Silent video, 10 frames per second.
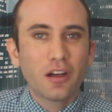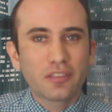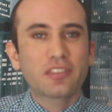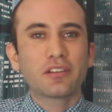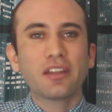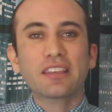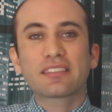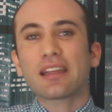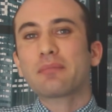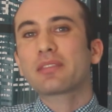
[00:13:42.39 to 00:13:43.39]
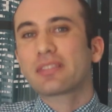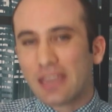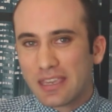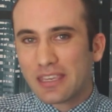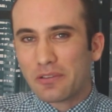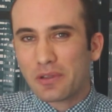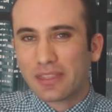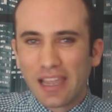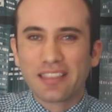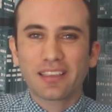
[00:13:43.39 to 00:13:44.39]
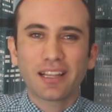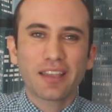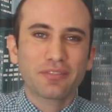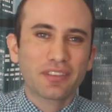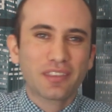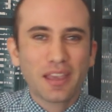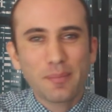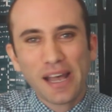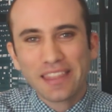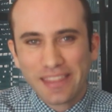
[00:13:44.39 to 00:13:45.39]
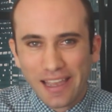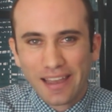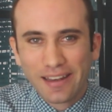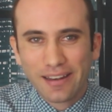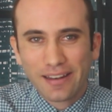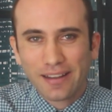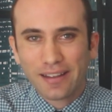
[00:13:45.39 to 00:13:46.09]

Until next time, thank you, and that's all I have to say about that.